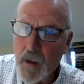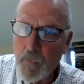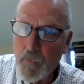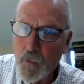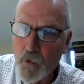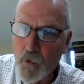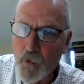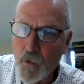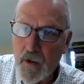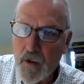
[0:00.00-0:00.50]

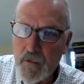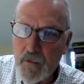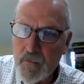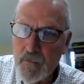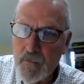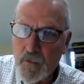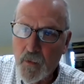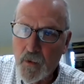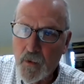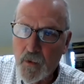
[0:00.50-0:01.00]
I'm worried,
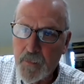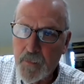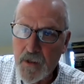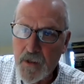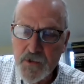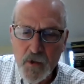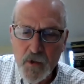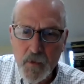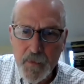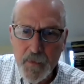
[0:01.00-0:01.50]
well,
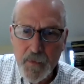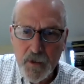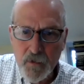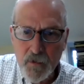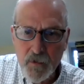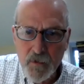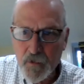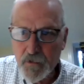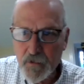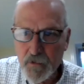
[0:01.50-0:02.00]
especially the big
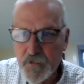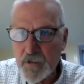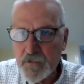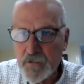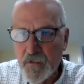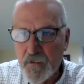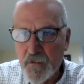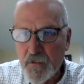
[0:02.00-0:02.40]
universities,